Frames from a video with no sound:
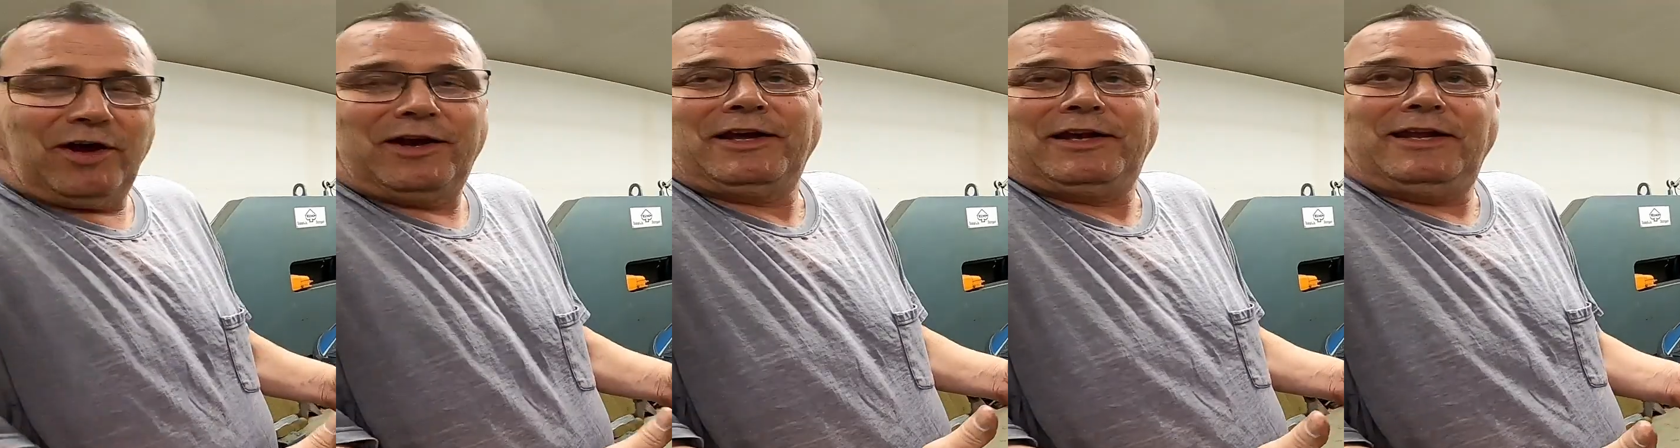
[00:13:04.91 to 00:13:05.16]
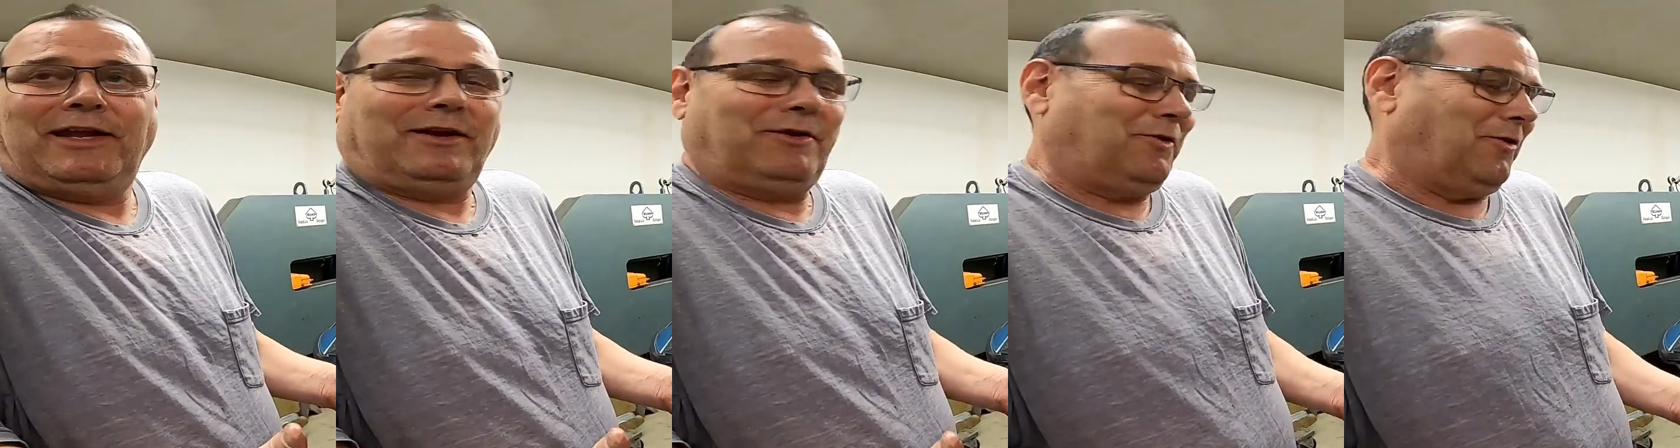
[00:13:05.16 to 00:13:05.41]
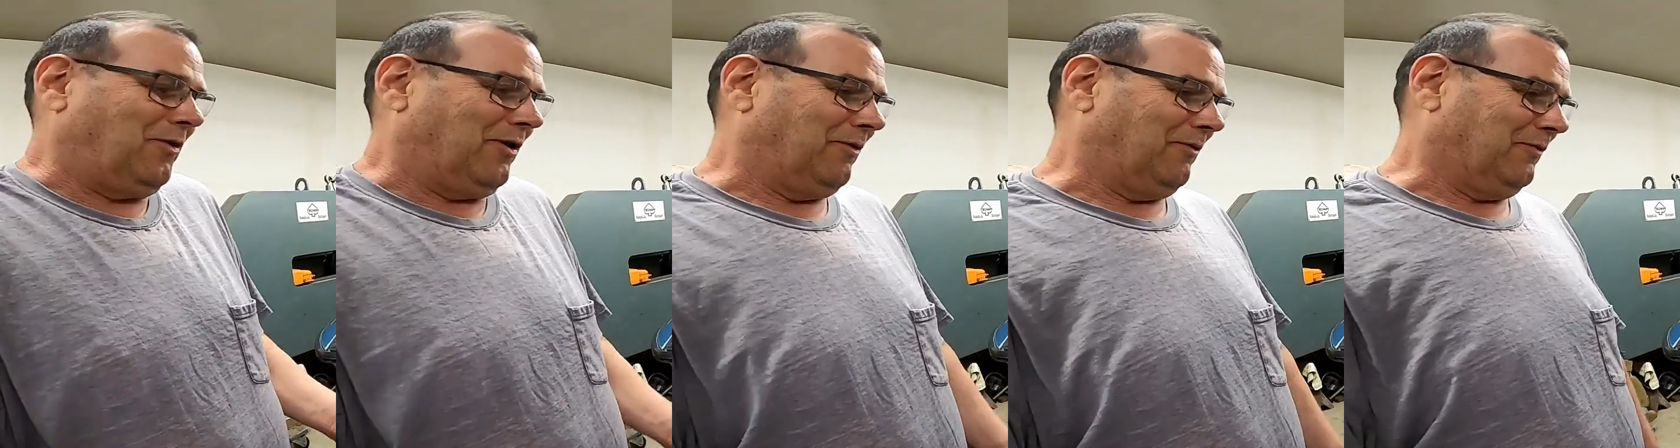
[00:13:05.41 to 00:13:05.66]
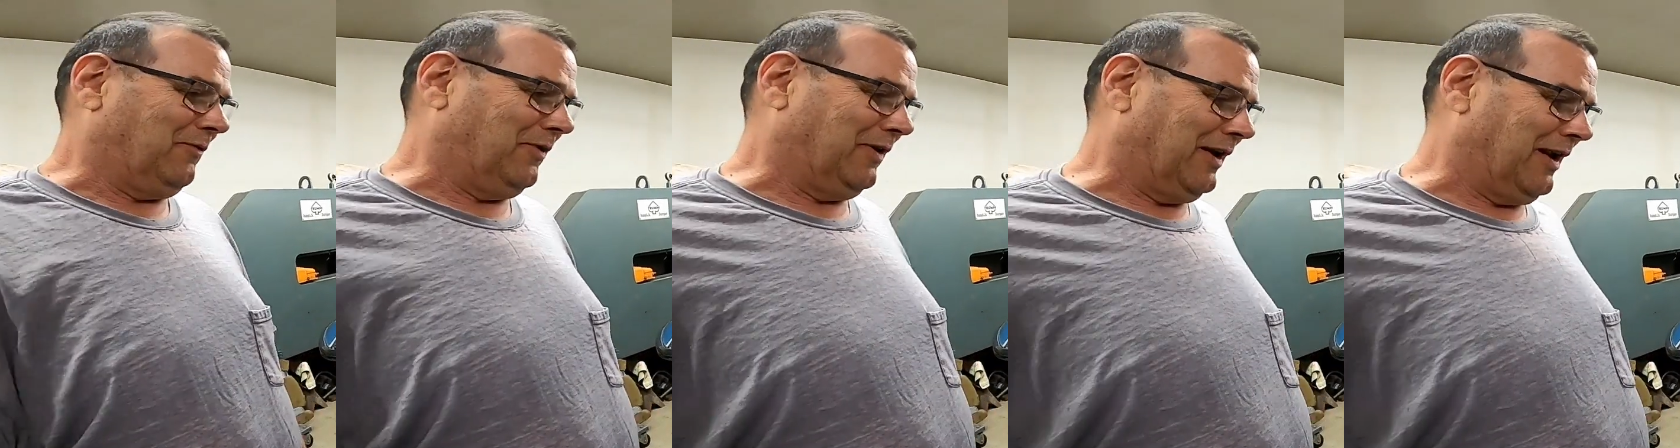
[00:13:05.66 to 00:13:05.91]
plugging it or
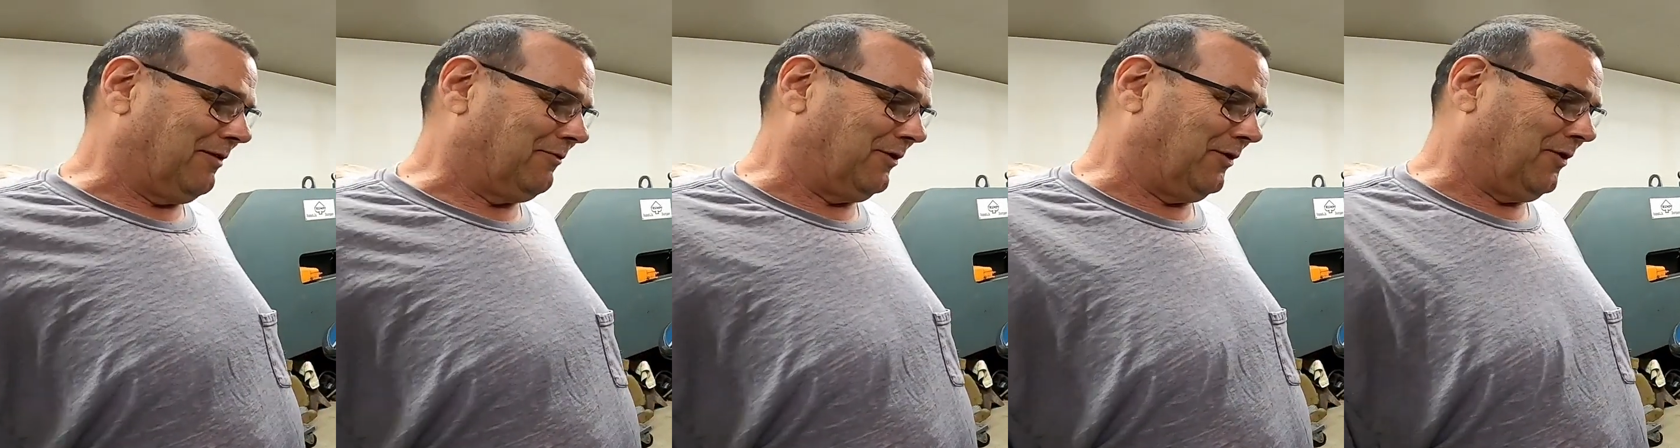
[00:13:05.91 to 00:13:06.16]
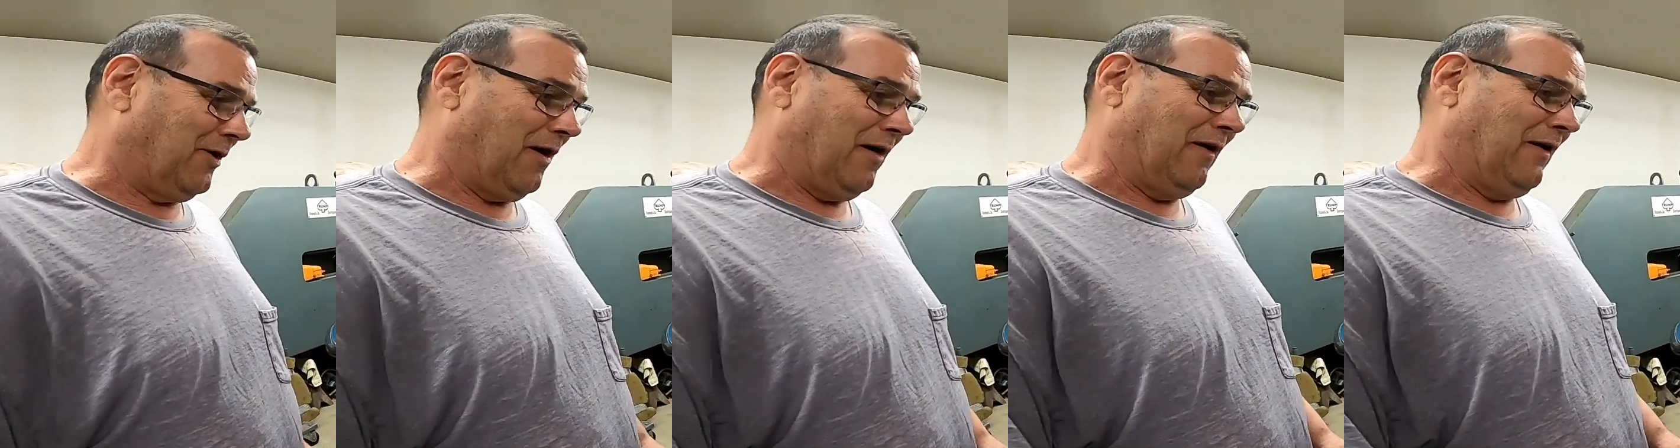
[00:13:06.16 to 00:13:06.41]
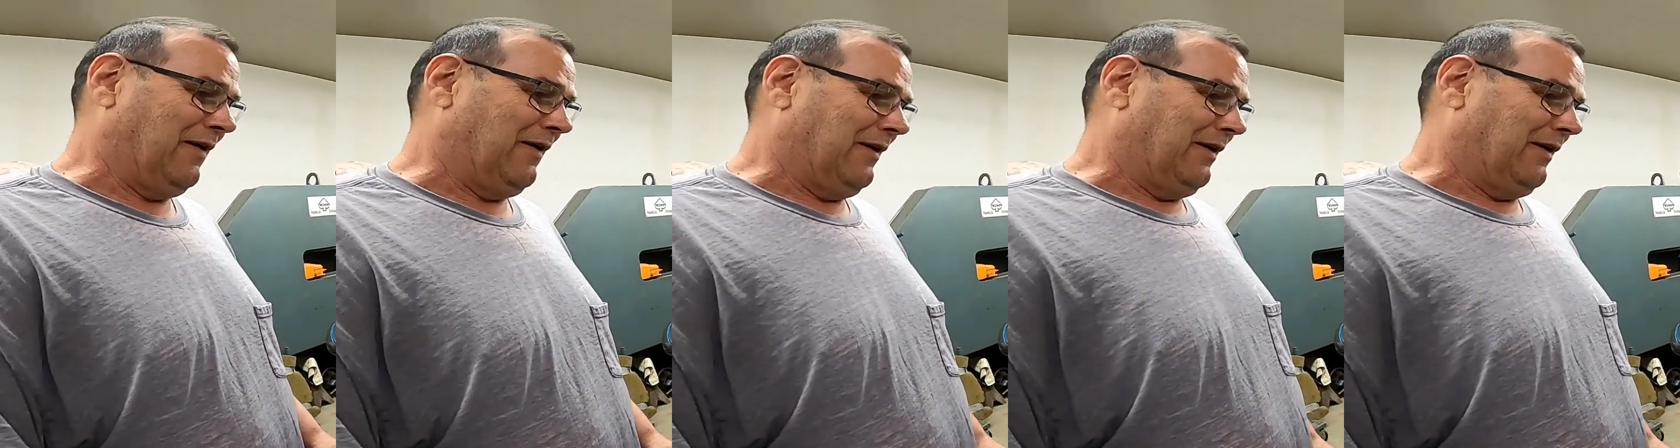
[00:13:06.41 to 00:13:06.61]
yeah. whatever, uh,